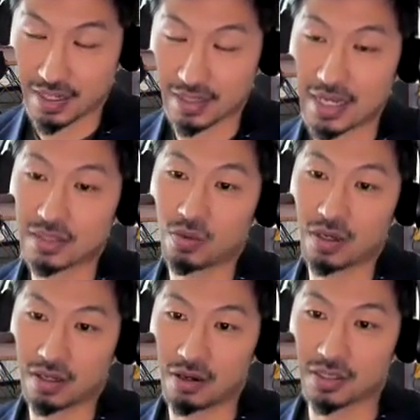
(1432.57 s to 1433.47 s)
And that's
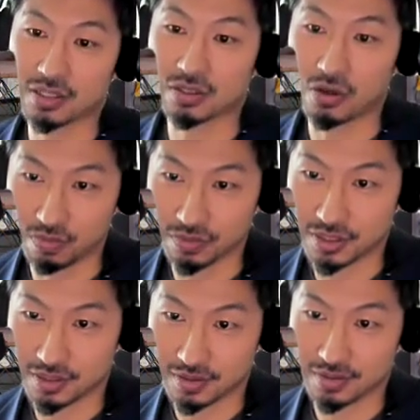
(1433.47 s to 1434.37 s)
what causes
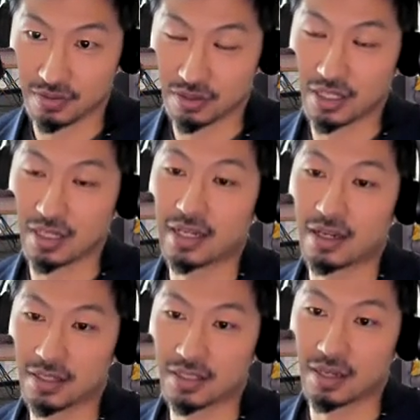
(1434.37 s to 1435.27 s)
DOMS, delayed
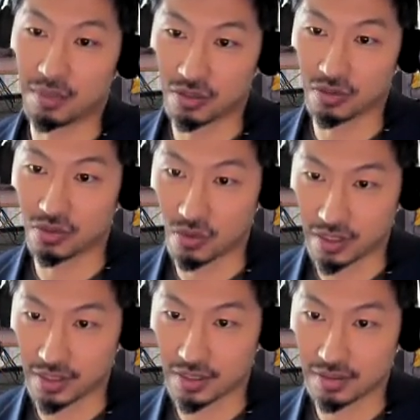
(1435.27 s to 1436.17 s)
onset muscle
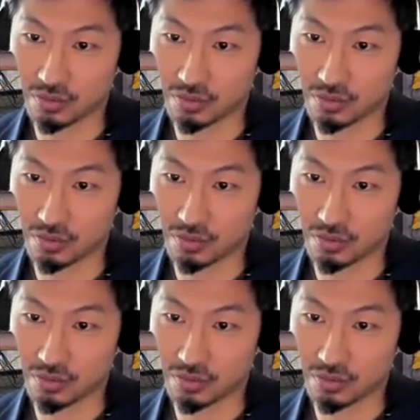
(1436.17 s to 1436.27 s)
soreness,